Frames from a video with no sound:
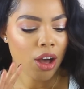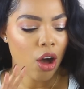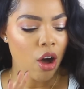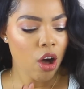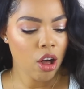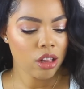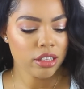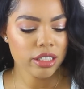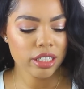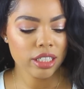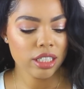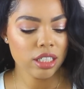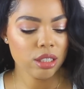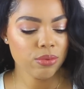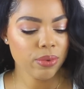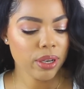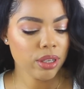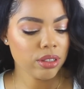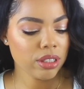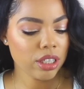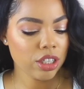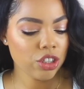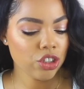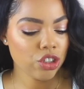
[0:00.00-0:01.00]
All of these
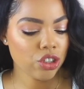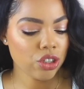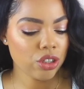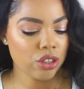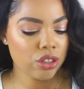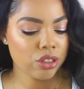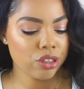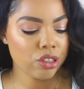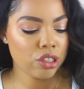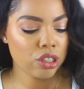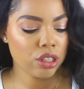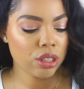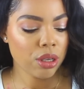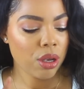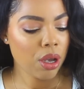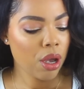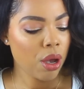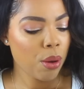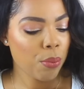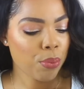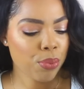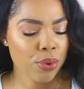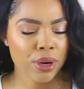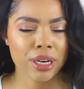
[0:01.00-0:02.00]
foundations
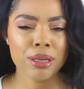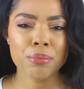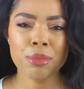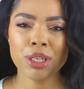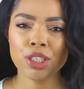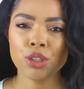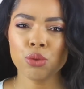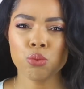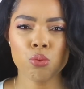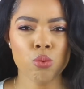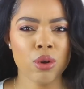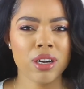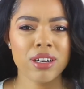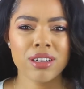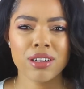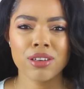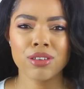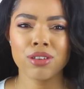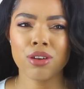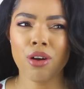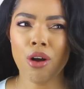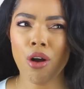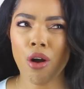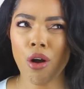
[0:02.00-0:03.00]
pretty much work
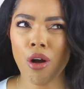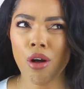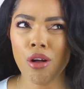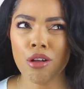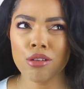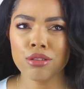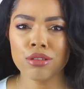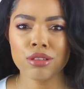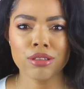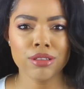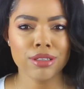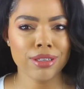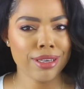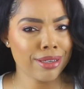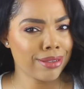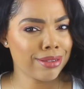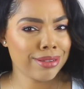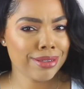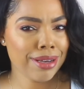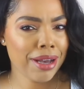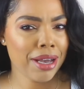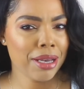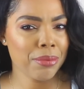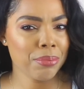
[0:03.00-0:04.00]
on all
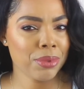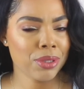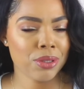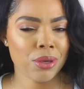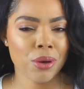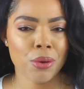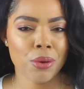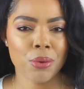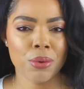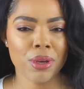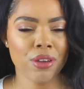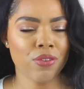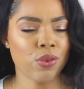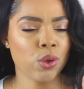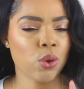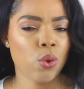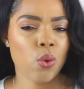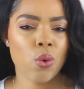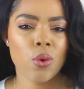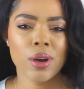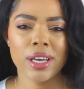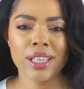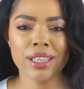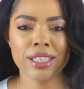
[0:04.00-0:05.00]
skin types. So, if you're
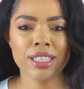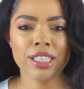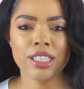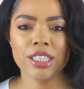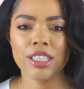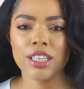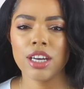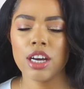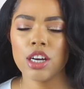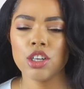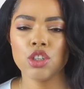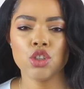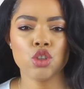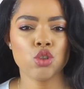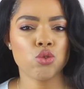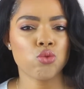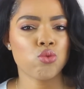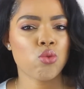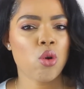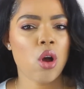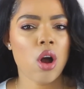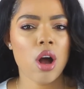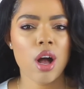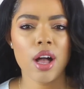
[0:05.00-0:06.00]
oily,
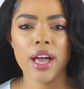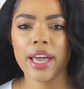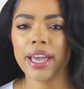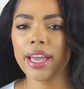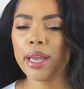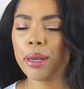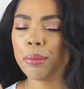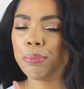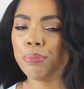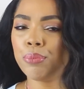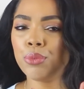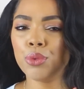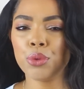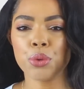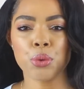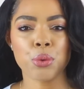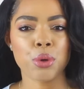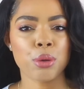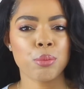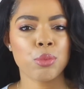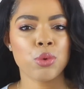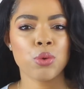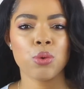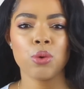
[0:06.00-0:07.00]
dry
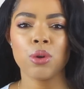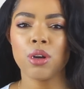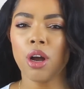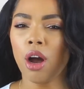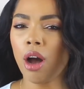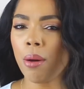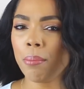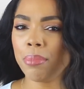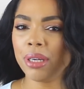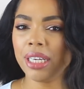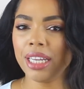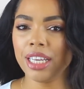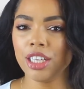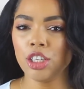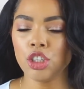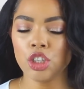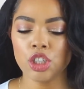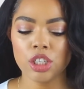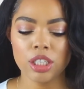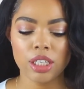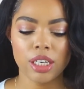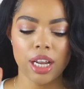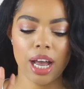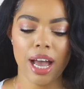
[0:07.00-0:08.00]
normal
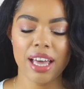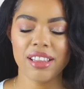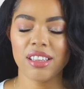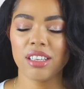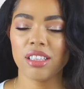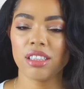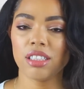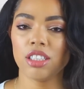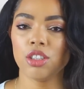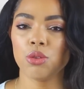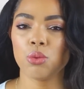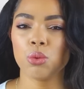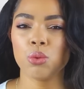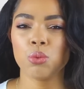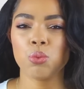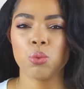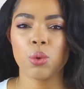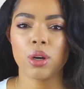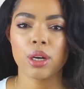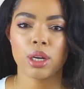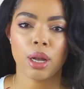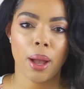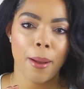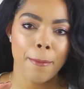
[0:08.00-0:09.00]
combination i think these would
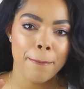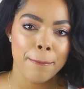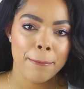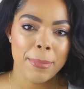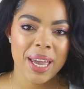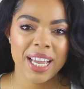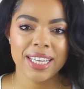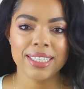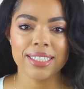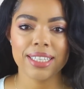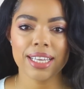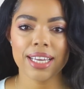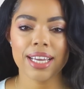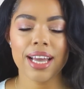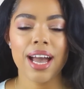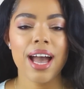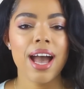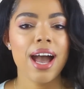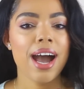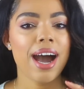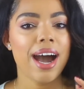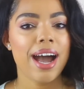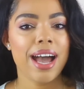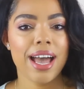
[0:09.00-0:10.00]
work amazing
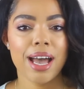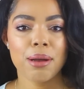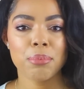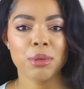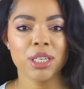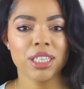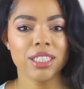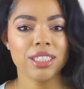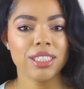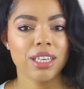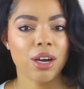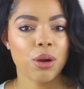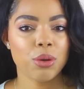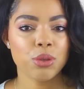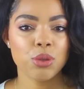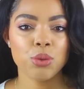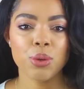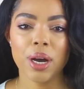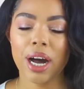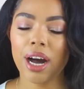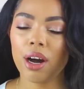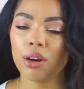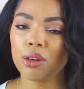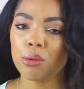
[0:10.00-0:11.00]
i am going to tell you
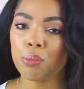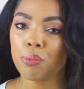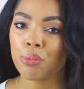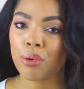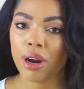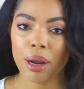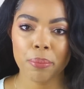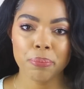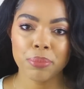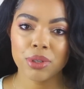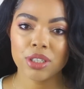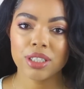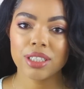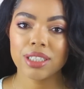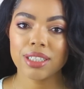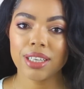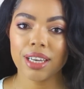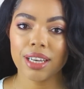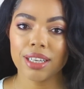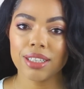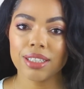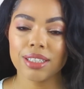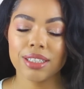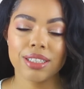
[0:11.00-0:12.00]
how to prep your
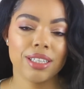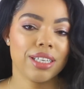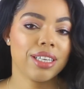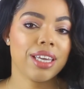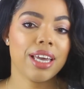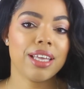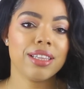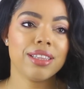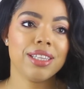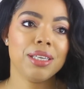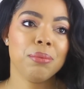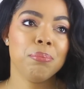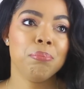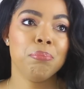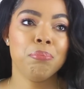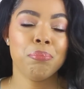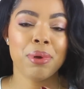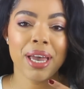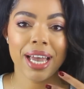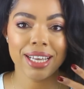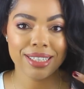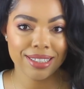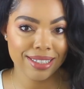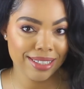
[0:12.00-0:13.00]
skin to get the
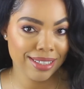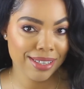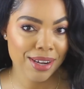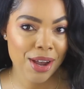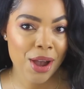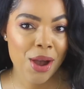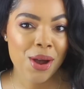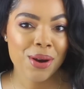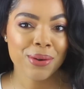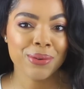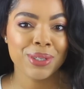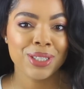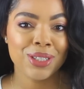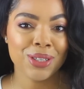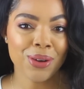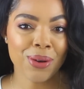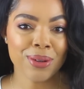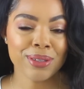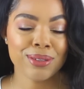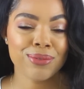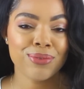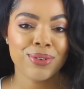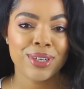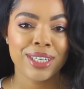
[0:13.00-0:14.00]
best
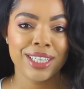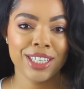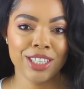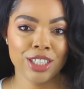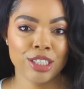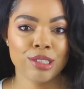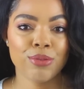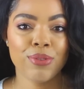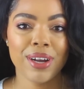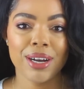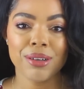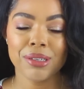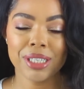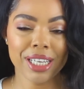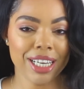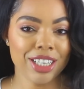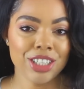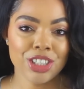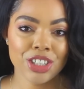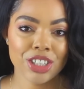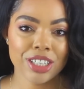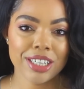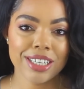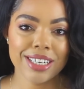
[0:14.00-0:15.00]
results for each
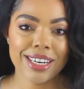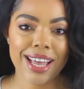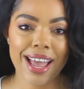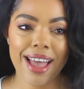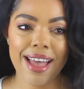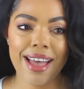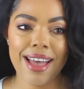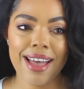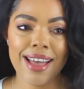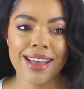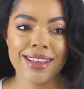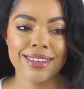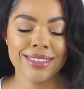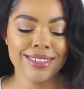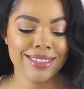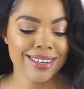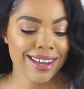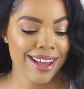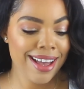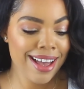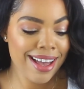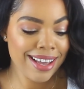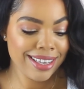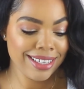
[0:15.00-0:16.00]
foundation and
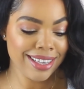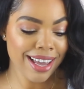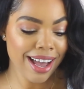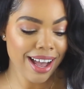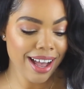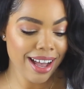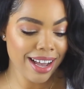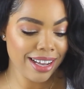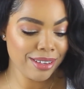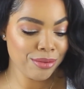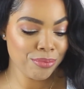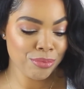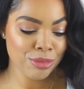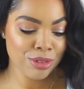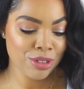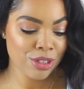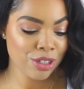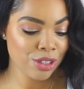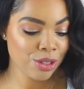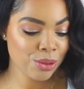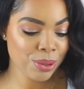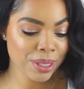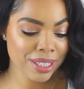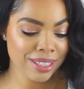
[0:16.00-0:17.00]
yeah i'm
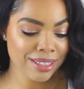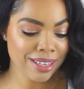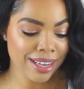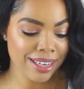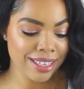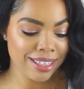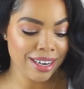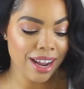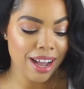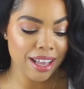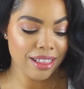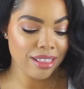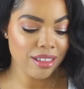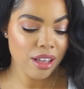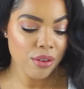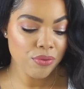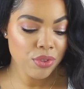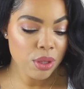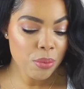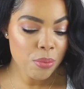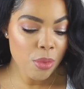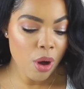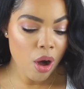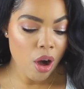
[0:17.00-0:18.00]
just so excited i love
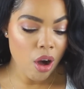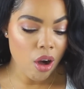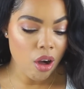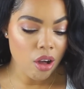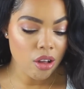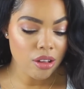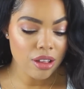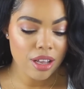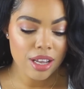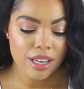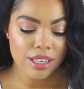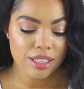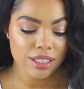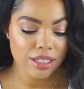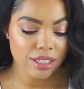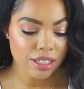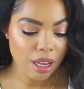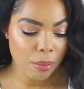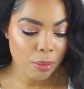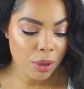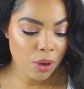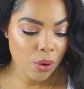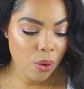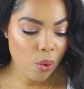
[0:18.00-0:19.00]
them all
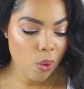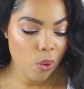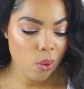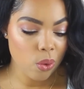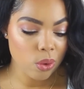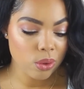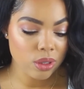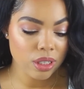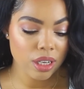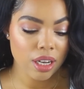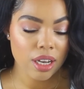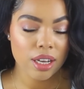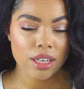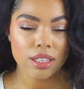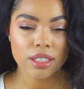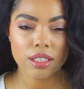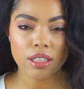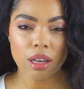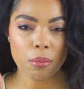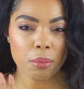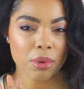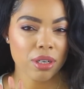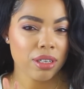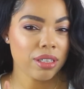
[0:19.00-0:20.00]
some are old
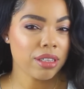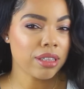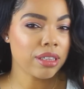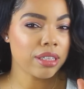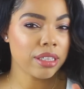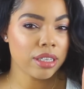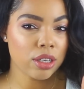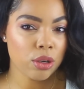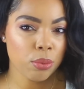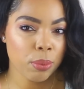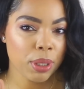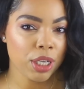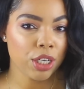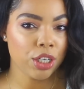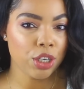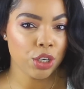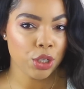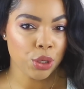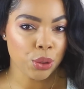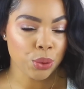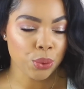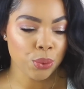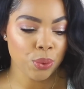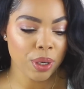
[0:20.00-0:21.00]
some are a little bit
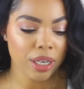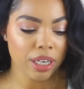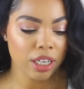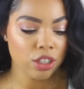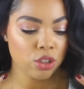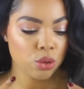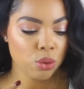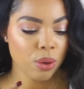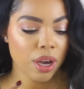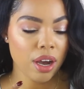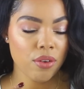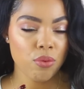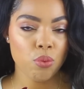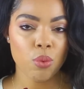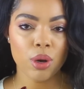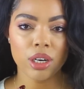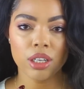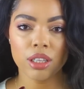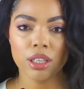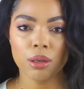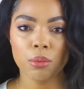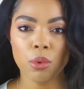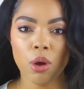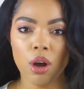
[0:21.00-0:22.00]
new and i do have one
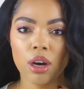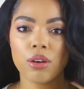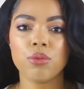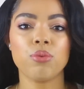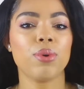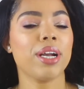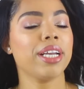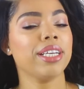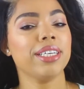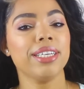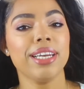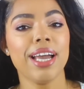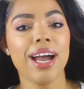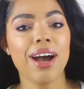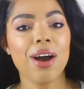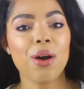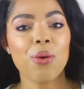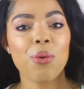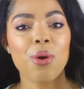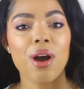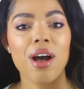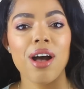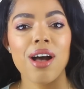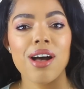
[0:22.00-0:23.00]
of them on right
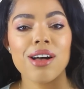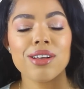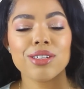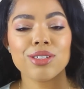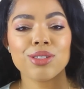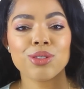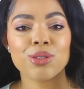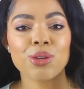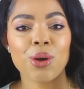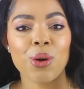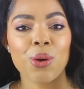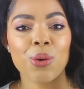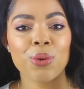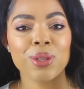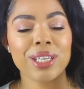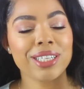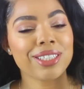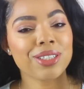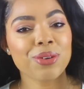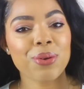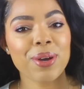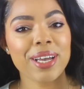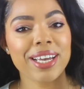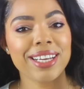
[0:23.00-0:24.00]
now so
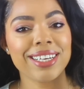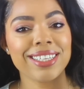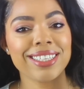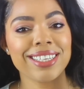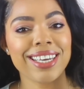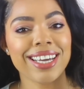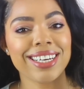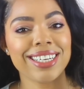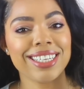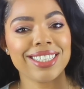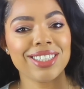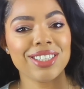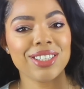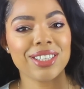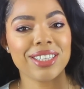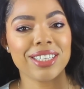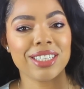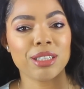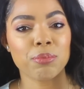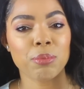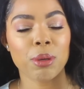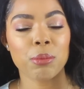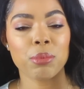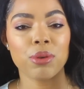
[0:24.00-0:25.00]
let's go ahead and get into
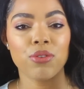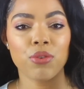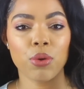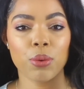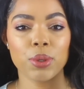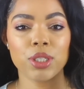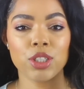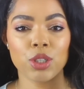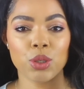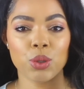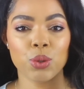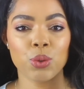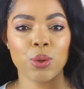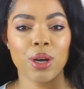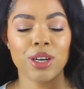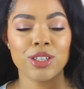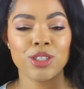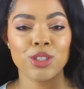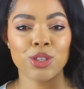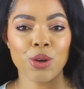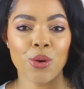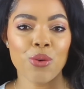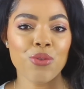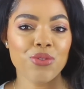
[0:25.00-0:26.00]
this but before we do
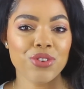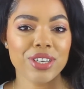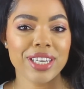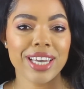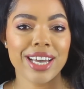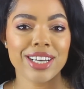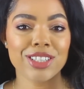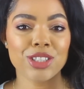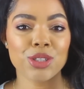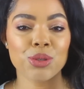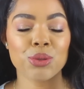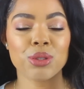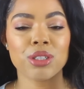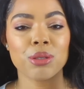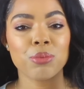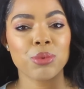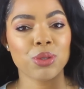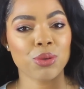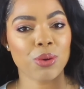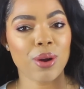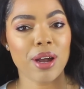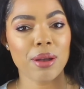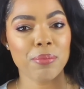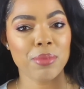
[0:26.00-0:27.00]
don't forget to
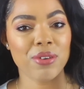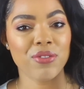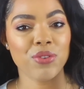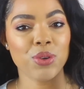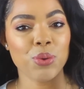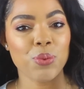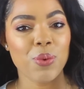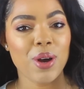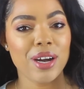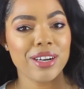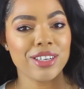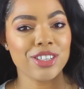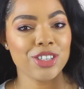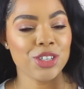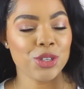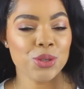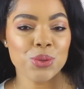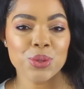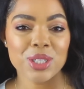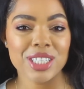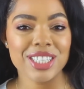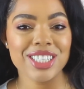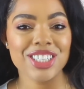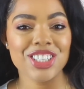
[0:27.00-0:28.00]
subscribe if you are
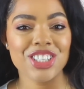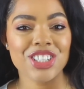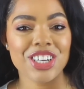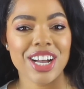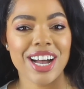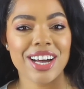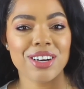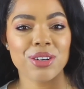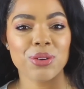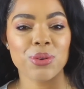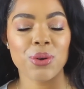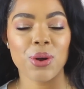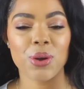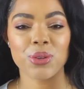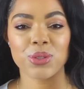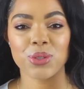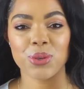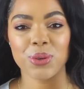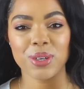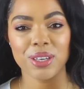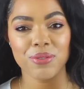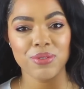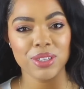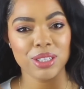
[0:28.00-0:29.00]
new to this channel
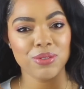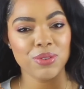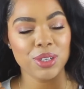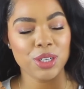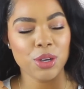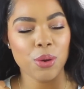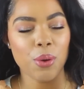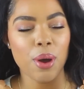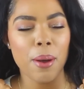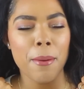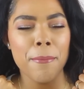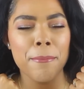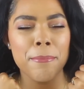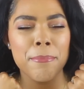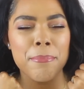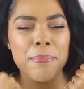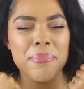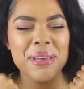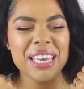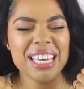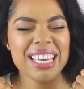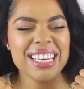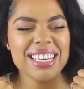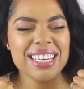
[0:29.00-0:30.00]
also give this video a
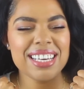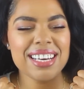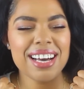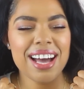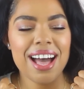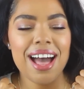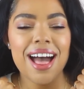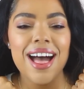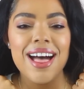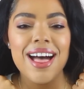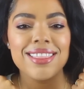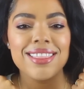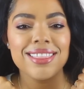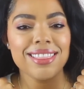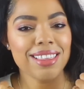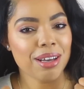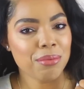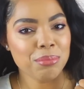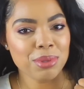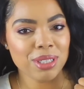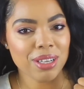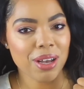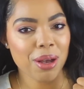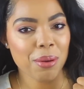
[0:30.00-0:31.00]
big
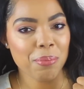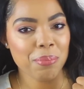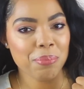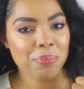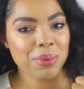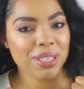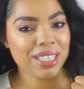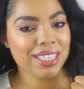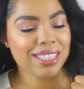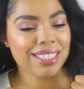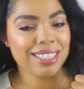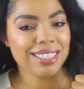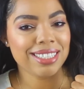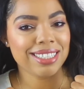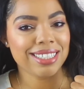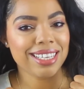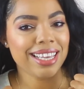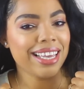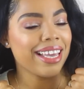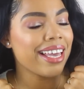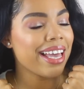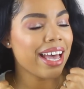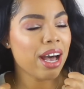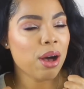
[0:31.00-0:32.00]
thumbs up because
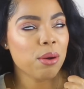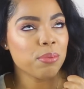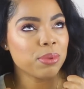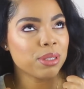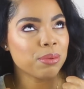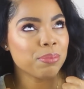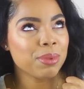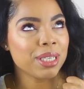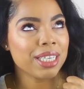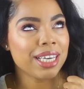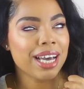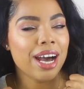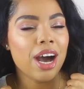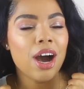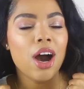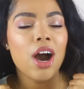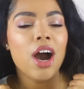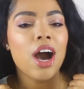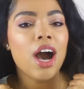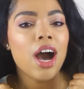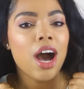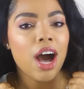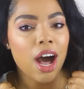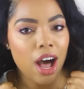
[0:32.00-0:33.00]
it helps me
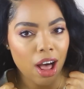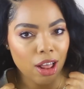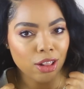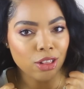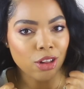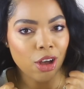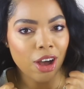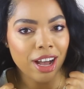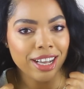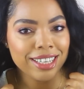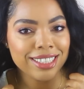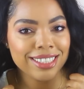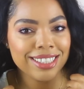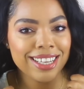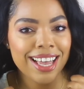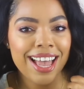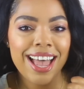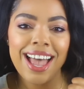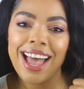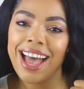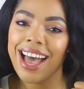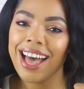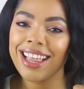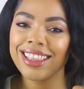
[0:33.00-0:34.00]
a lot
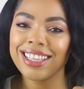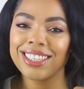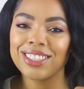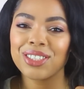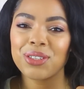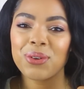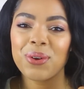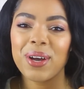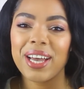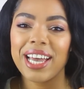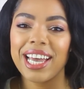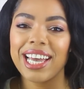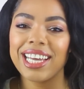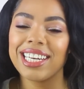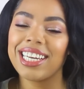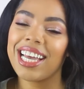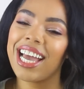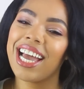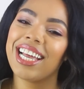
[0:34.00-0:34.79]
and let's go ahead